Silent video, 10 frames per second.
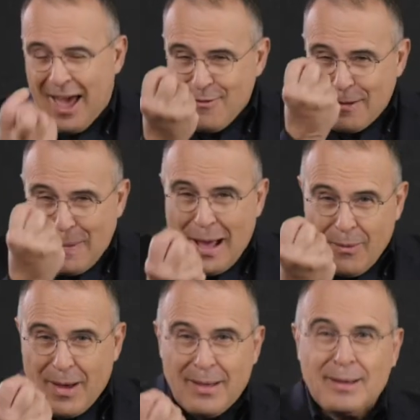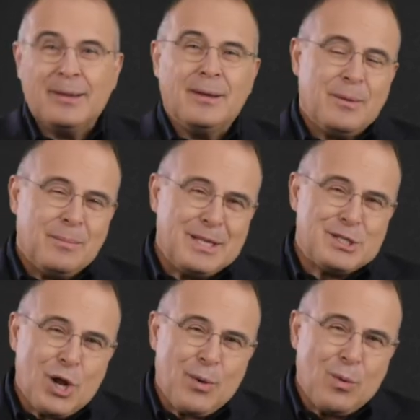having power
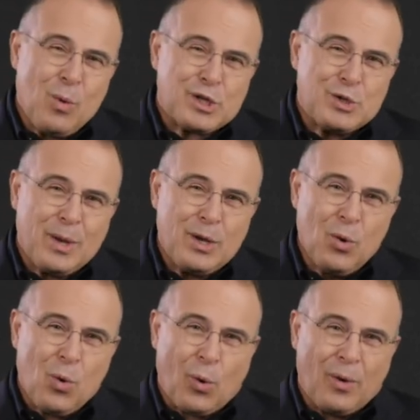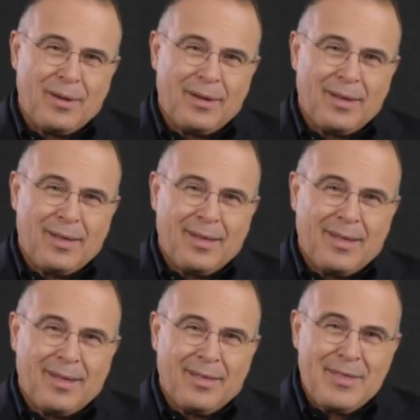means knowing what to ignore.
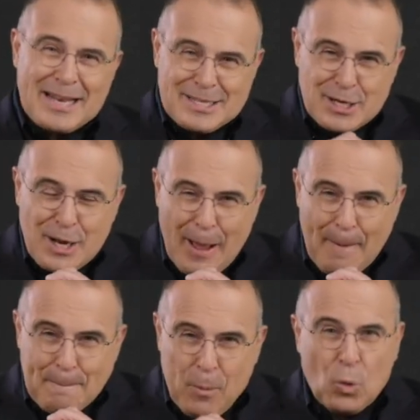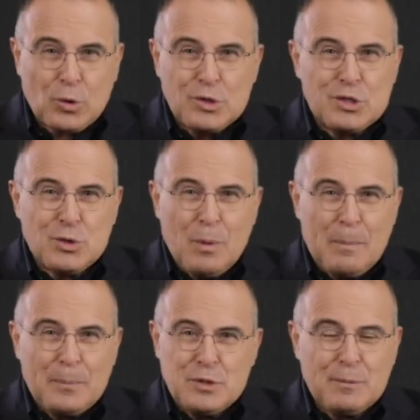That is an important
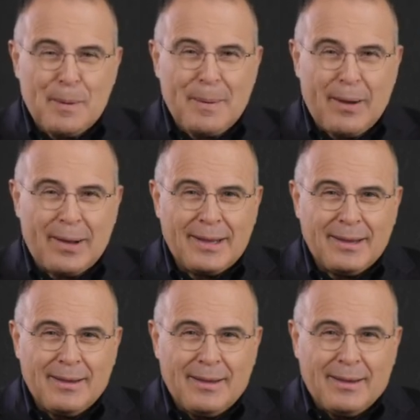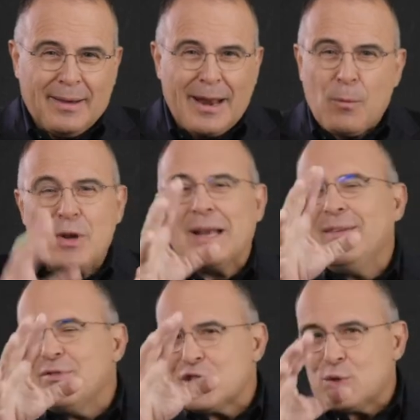superpower. And I want to
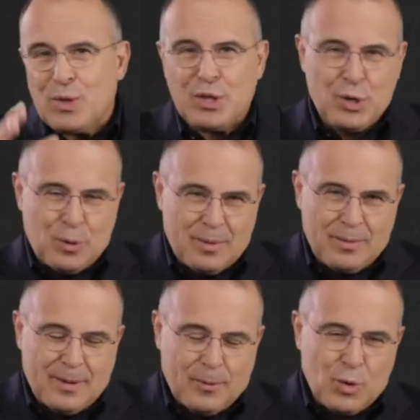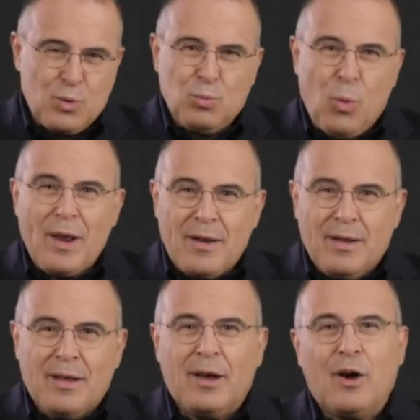leave this with you, with
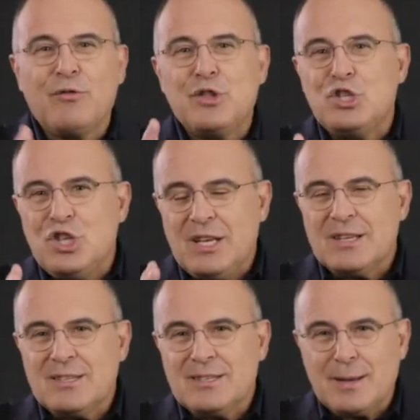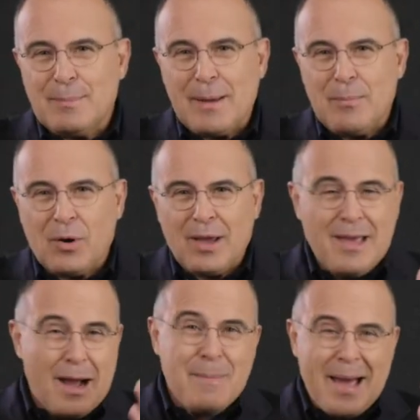one of the geniuses in my book, a
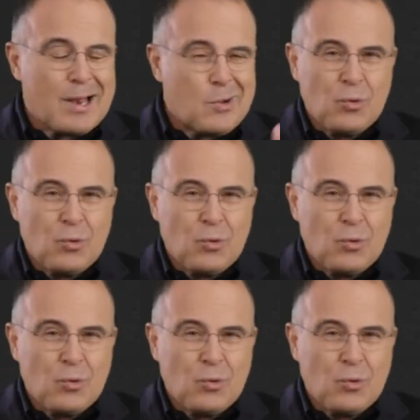young man